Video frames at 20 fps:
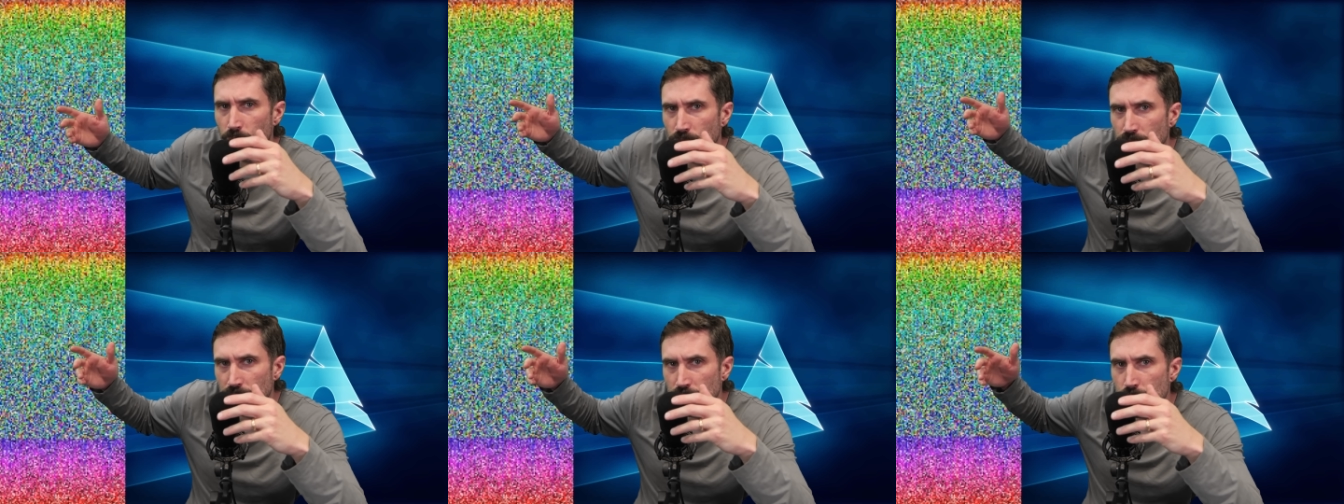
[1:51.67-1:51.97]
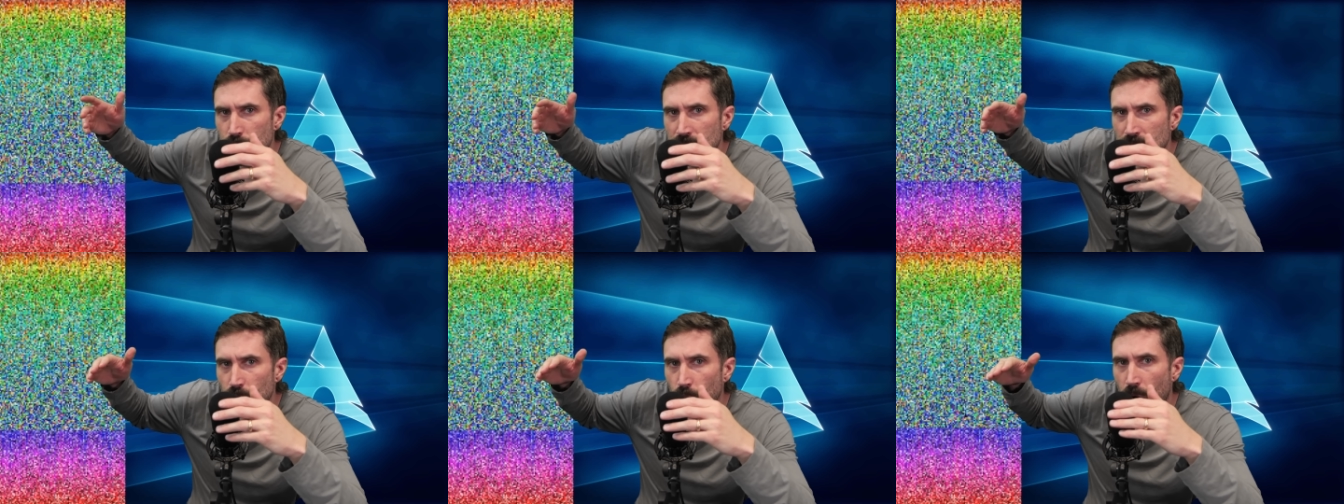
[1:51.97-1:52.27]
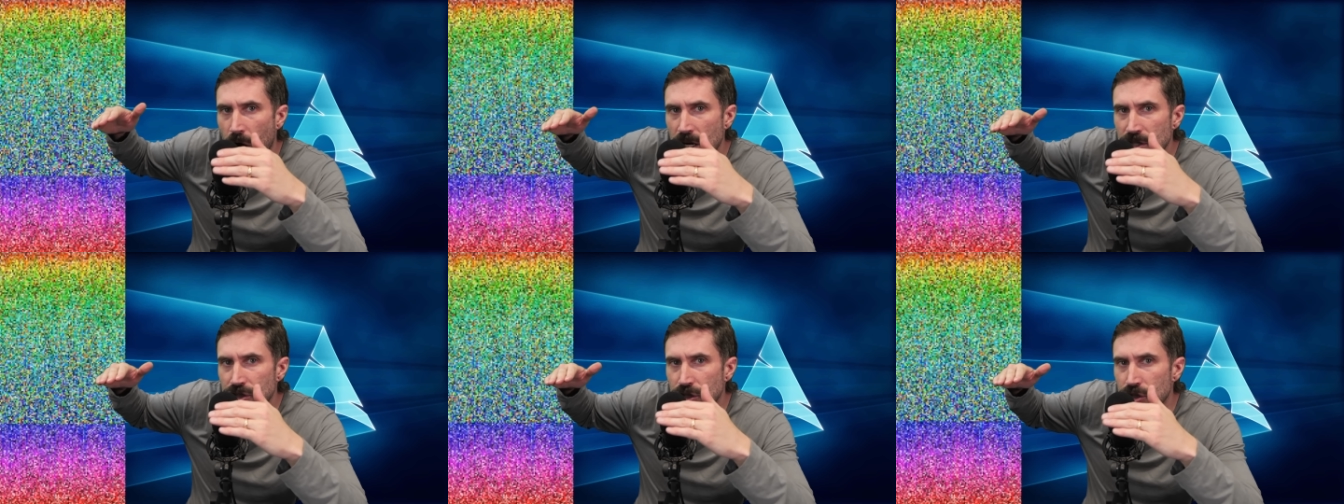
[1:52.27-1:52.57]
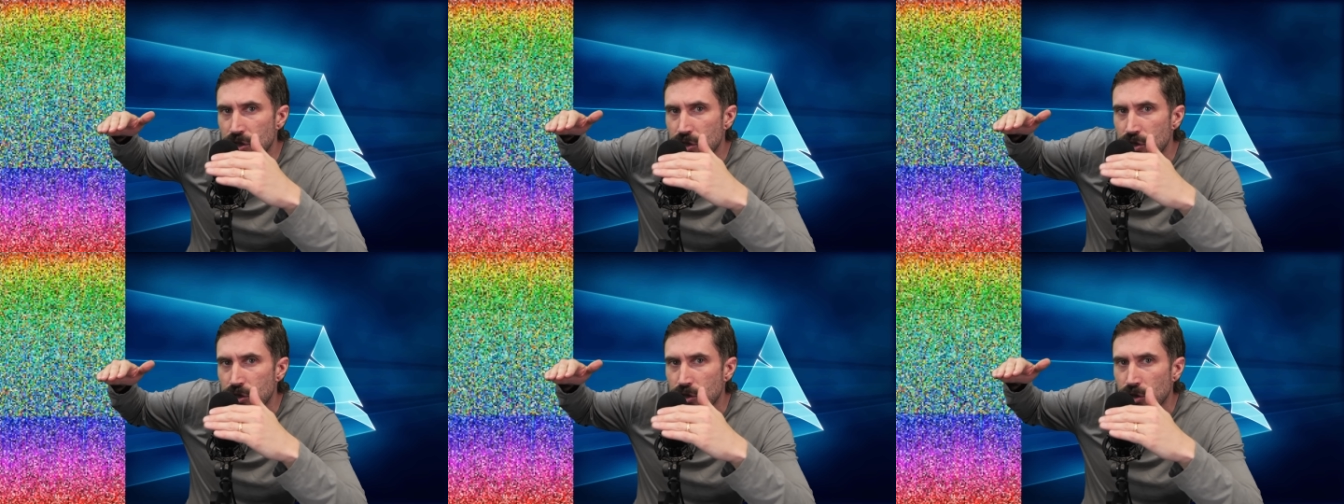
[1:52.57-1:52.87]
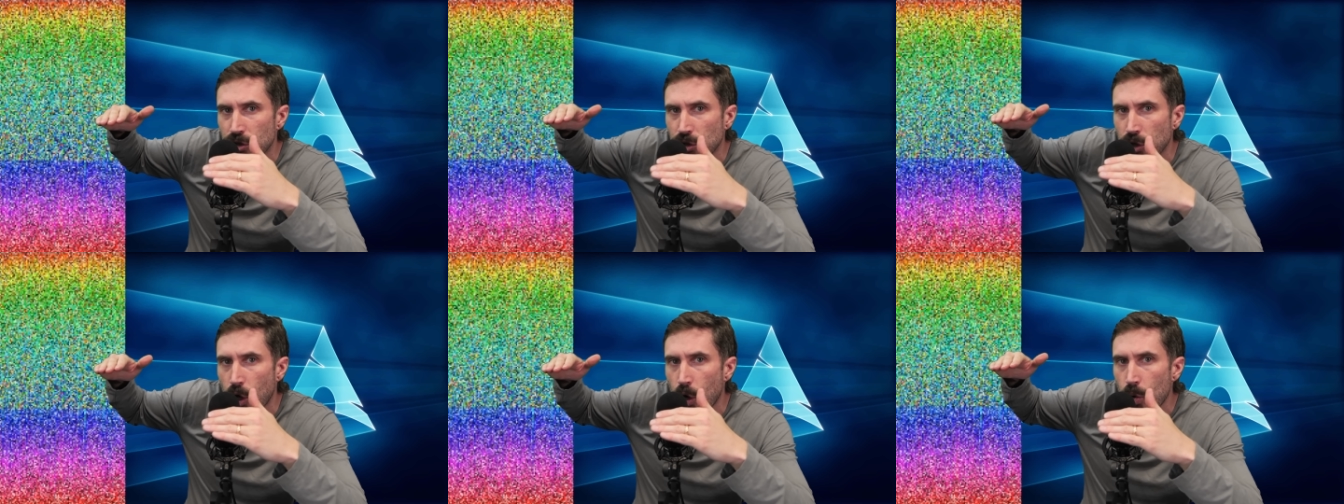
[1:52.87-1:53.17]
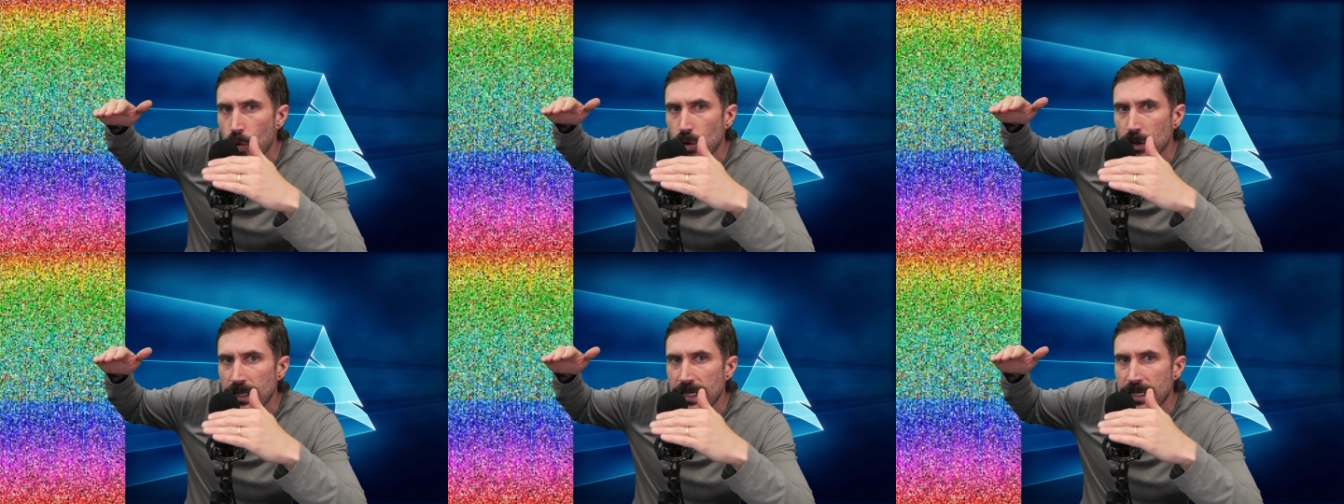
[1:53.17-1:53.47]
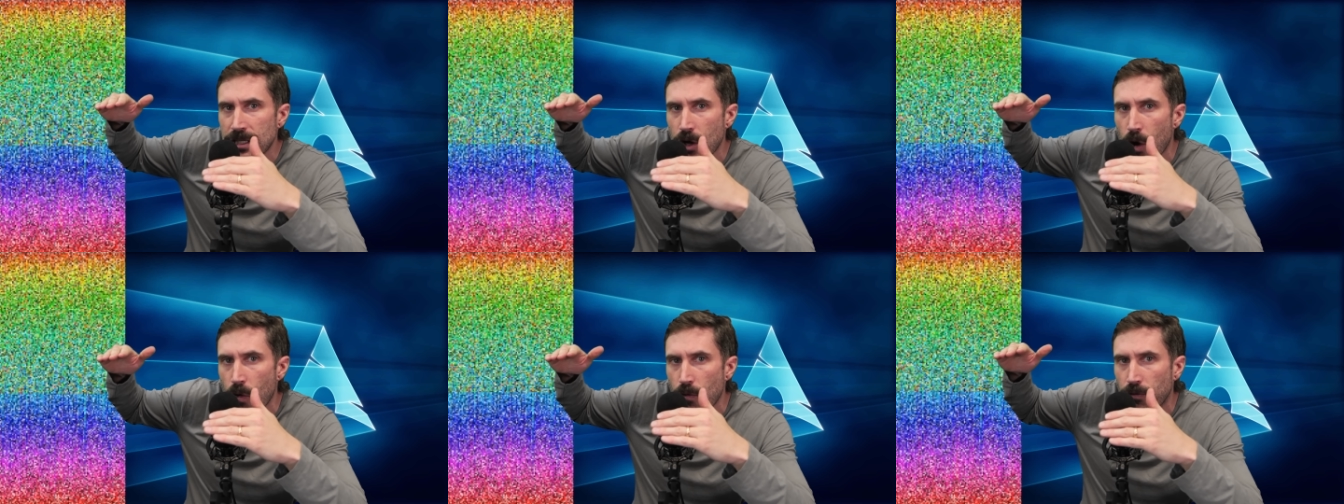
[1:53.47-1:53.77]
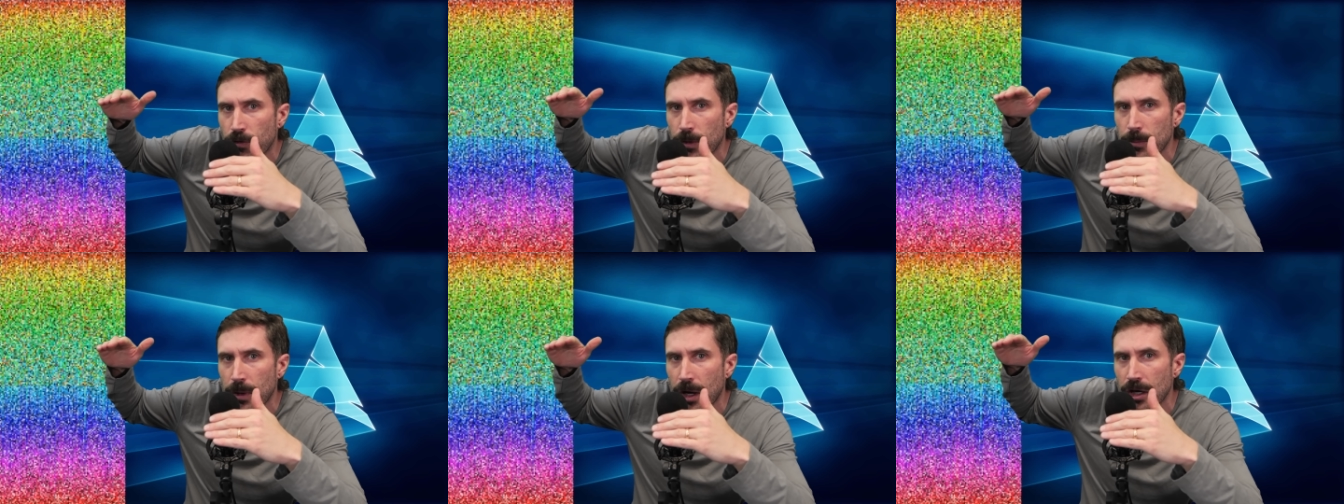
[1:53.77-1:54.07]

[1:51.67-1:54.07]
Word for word: you can watch it slowly go from